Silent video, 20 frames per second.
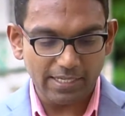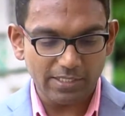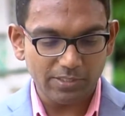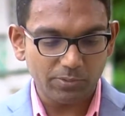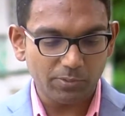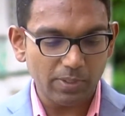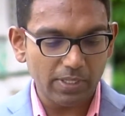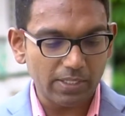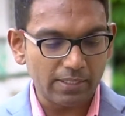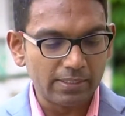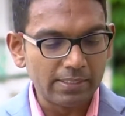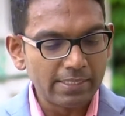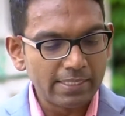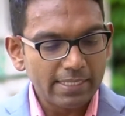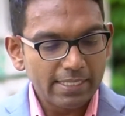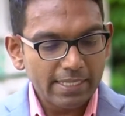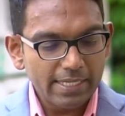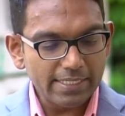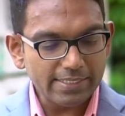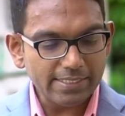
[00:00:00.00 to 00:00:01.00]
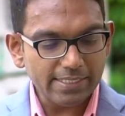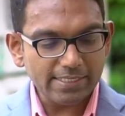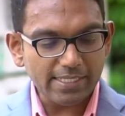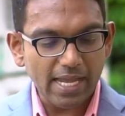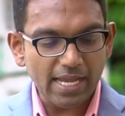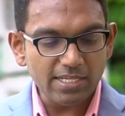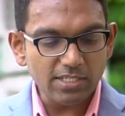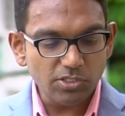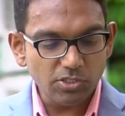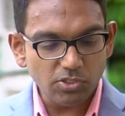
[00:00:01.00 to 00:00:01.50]
as well. It says,
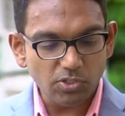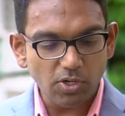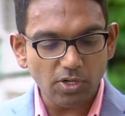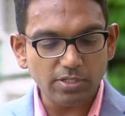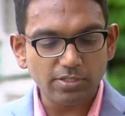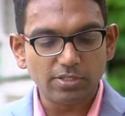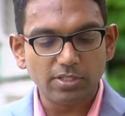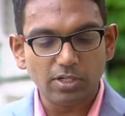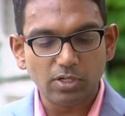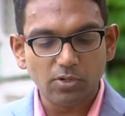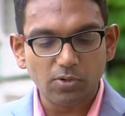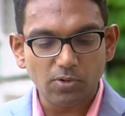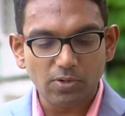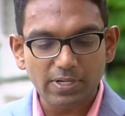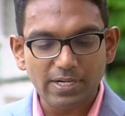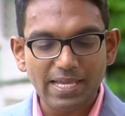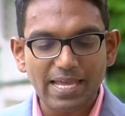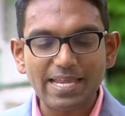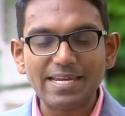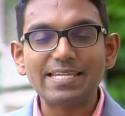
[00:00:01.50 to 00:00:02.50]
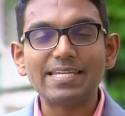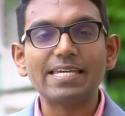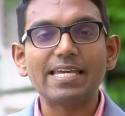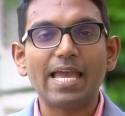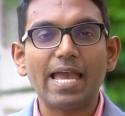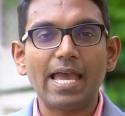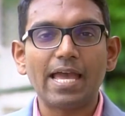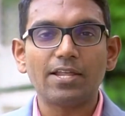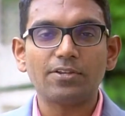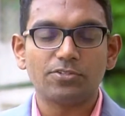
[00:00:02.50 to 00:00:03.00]
I sought the Lord and
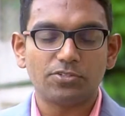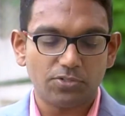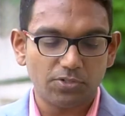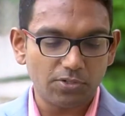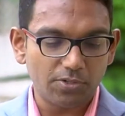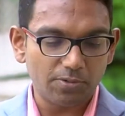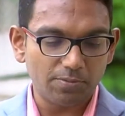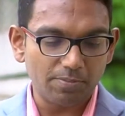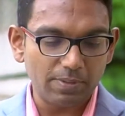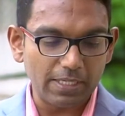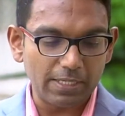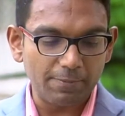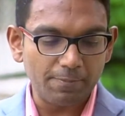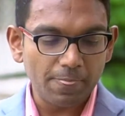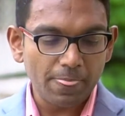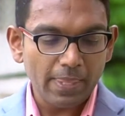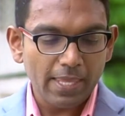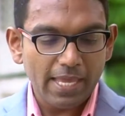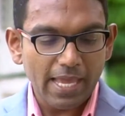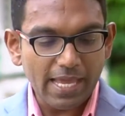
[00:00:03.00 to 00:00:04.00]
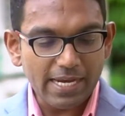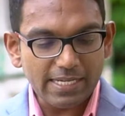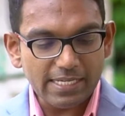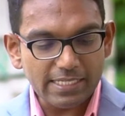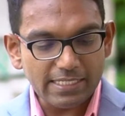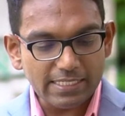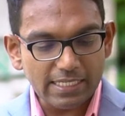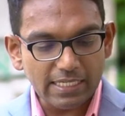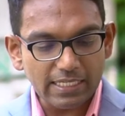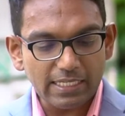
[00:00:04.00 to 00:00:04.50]
he answered me and
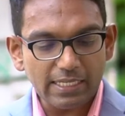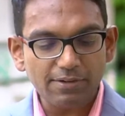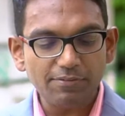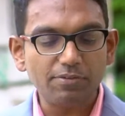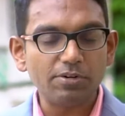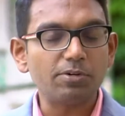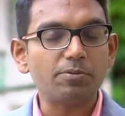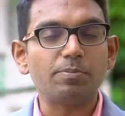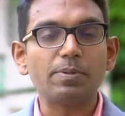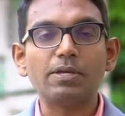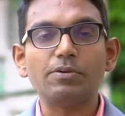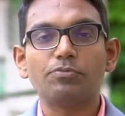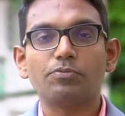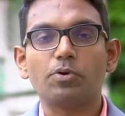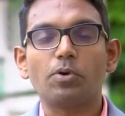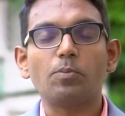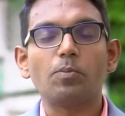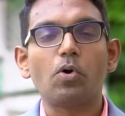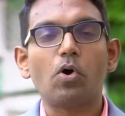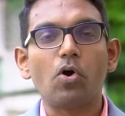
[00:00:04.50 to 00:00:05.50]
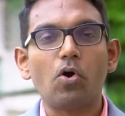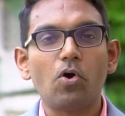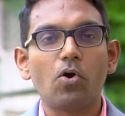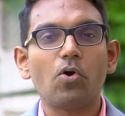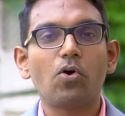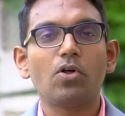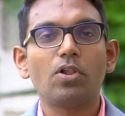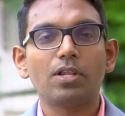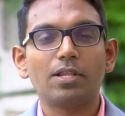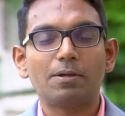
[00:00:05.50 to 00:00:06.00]
he delivered me from
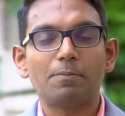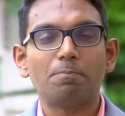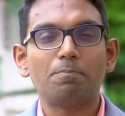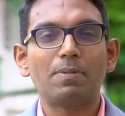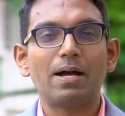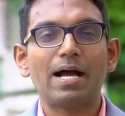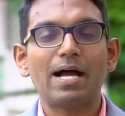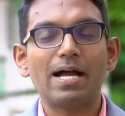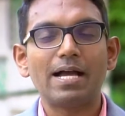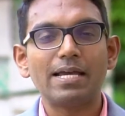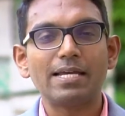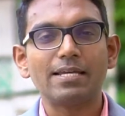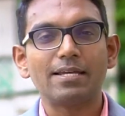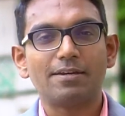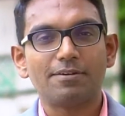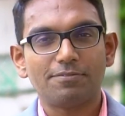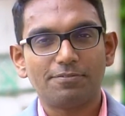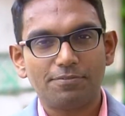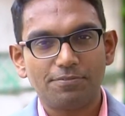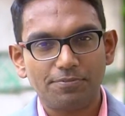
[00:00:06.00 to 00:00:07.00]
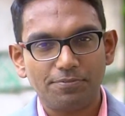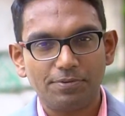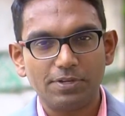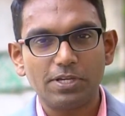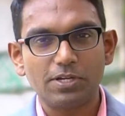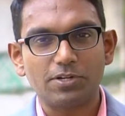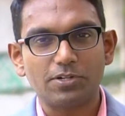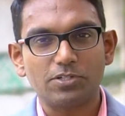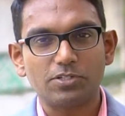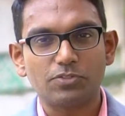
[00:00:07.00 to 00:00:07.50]
all my
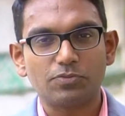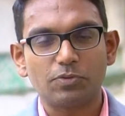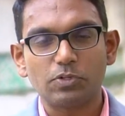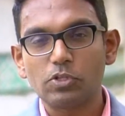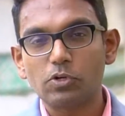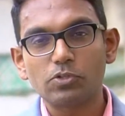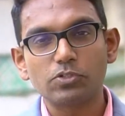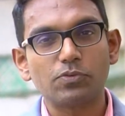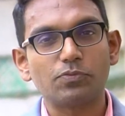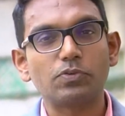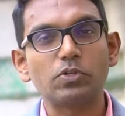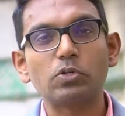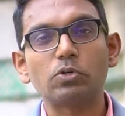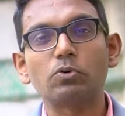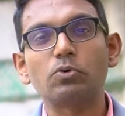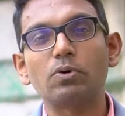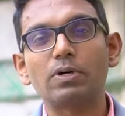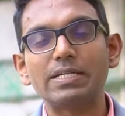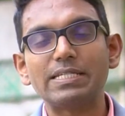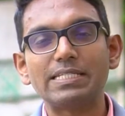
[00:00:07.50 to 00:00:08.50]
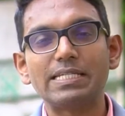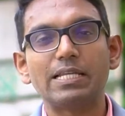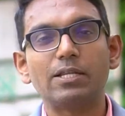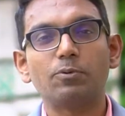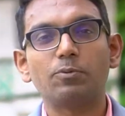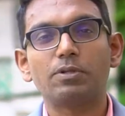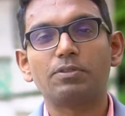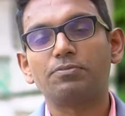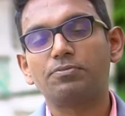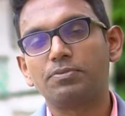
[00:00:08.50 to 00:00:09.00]
fears. For those of you who are
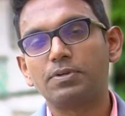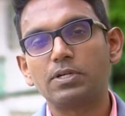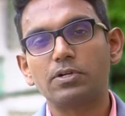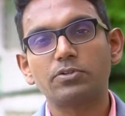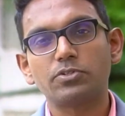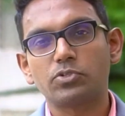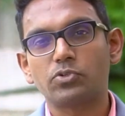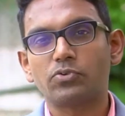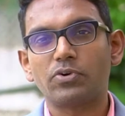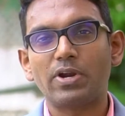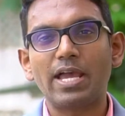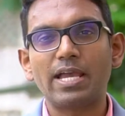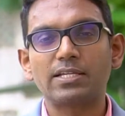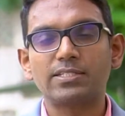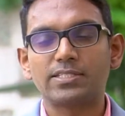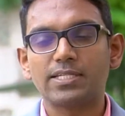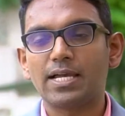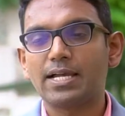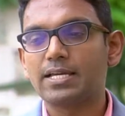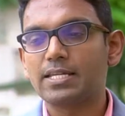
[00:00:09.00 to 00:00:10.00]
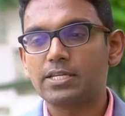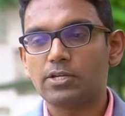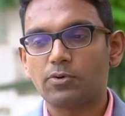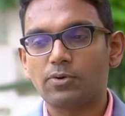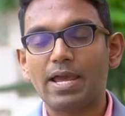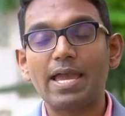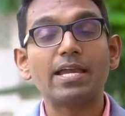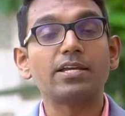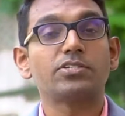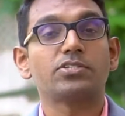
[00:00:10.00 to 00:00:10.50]
dealing with fears or anxiety
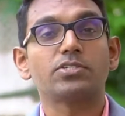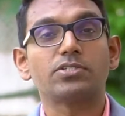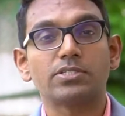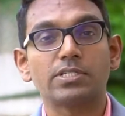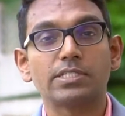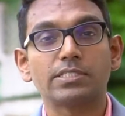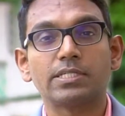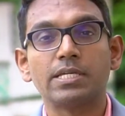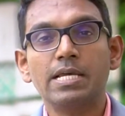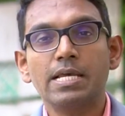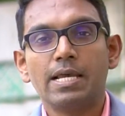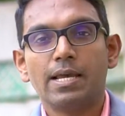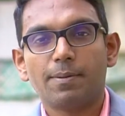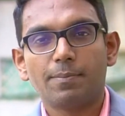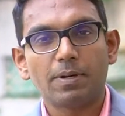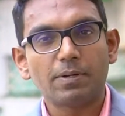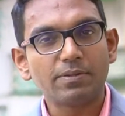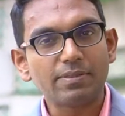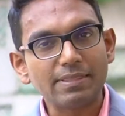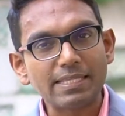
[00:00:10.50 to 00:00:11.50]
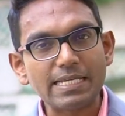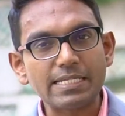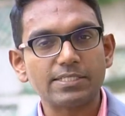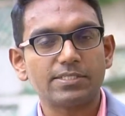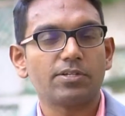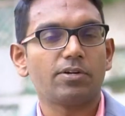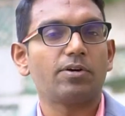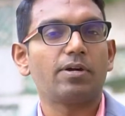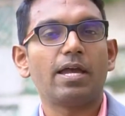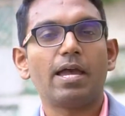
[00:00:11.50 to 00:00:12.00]
or anxiousness about
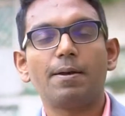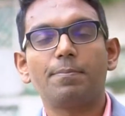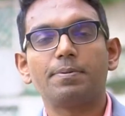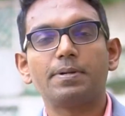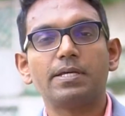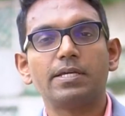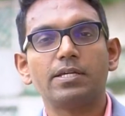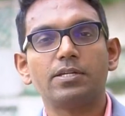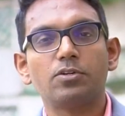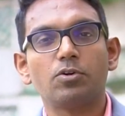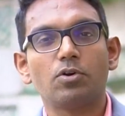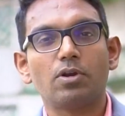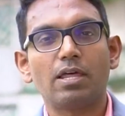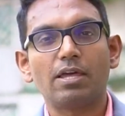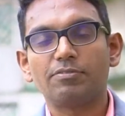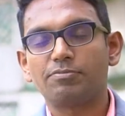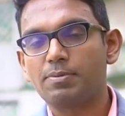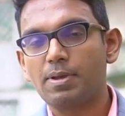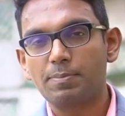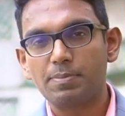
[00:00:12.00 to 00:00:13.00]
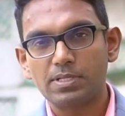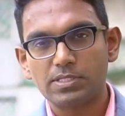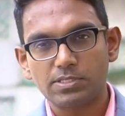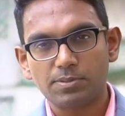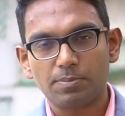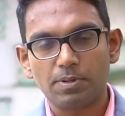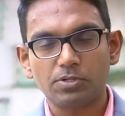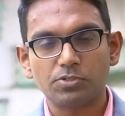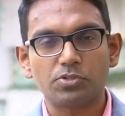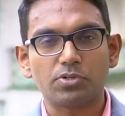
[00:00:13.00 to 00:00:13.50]
things that are happening in your life, maybe it's
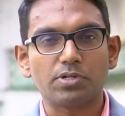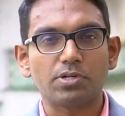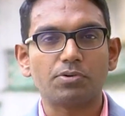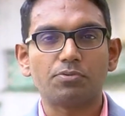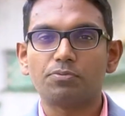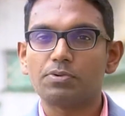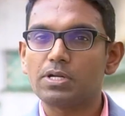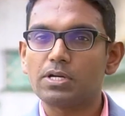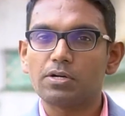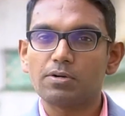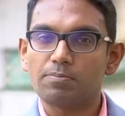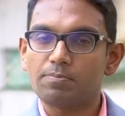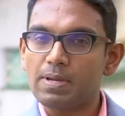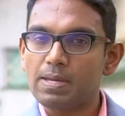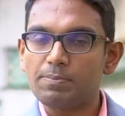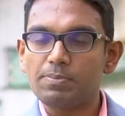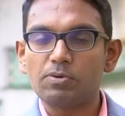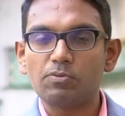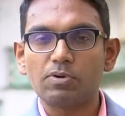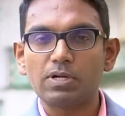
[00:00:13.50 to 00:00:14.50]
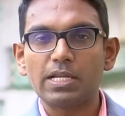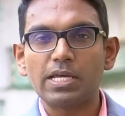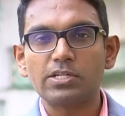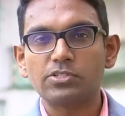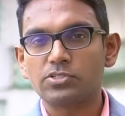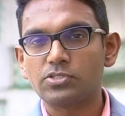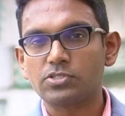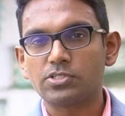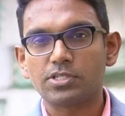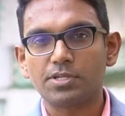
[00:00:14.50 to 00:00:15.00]
about your career, maybe
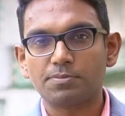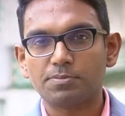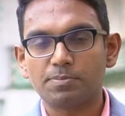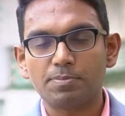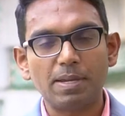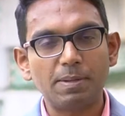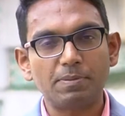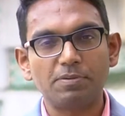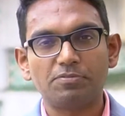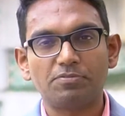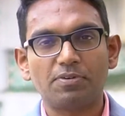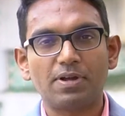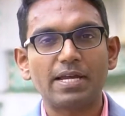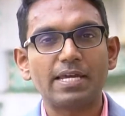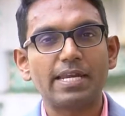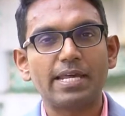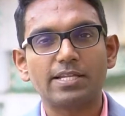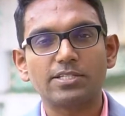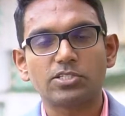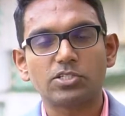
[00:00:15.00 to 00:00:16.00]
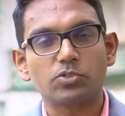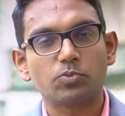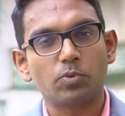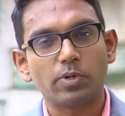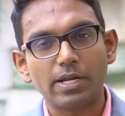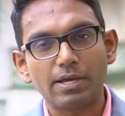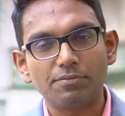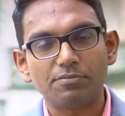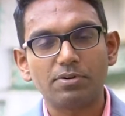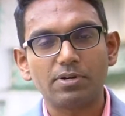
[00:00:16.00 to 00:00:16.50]
relationships, maybe finances,
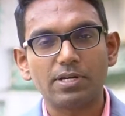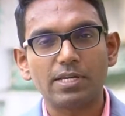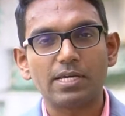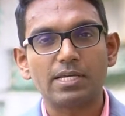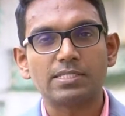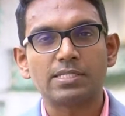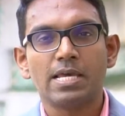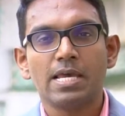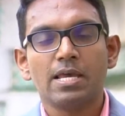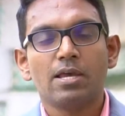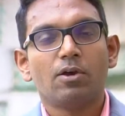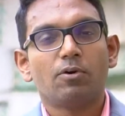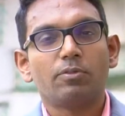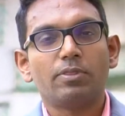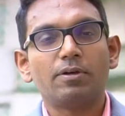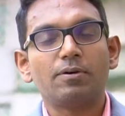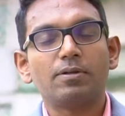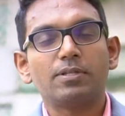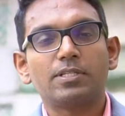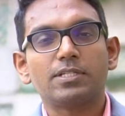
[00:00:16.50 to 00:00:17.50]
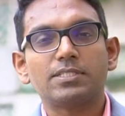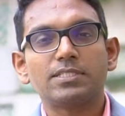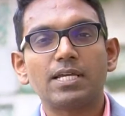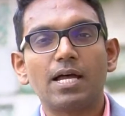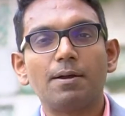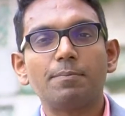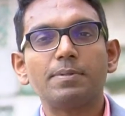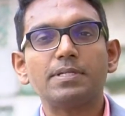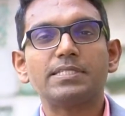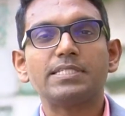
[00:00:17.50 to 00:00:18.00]
whatever it is, the, the
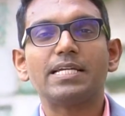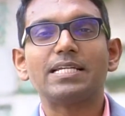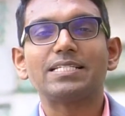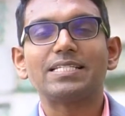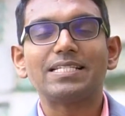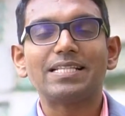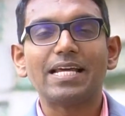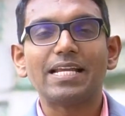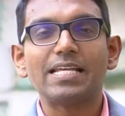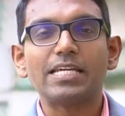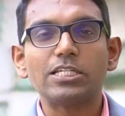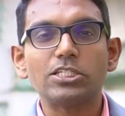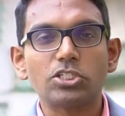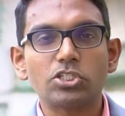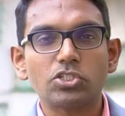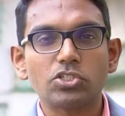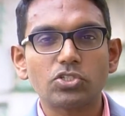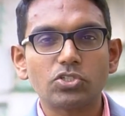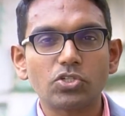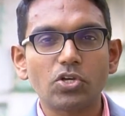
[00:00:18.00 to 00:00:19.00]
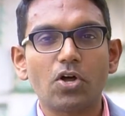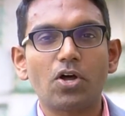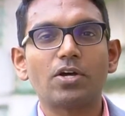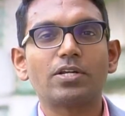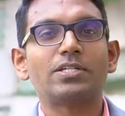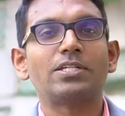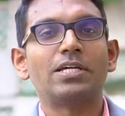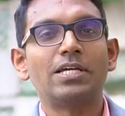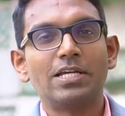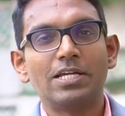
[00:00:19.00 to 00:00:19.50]
psalmist says that he's
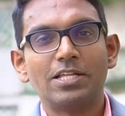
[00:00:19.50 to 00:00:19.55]
sought